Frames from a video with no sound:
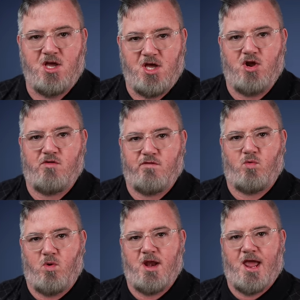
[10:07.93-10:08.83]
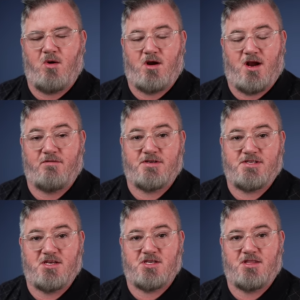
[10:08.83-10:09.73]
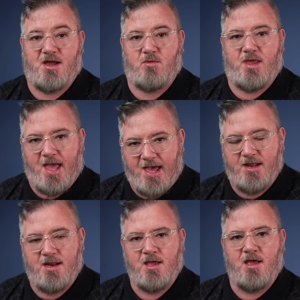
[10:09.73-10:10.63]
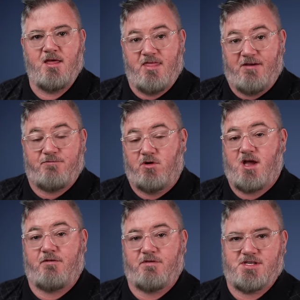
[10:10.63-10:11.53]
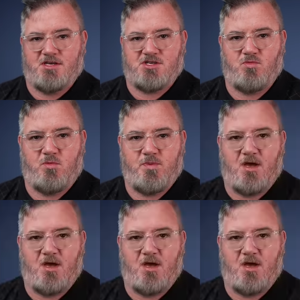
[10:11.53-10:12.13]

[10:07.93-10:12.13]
an over one hour conversation that we had. That full conversation will be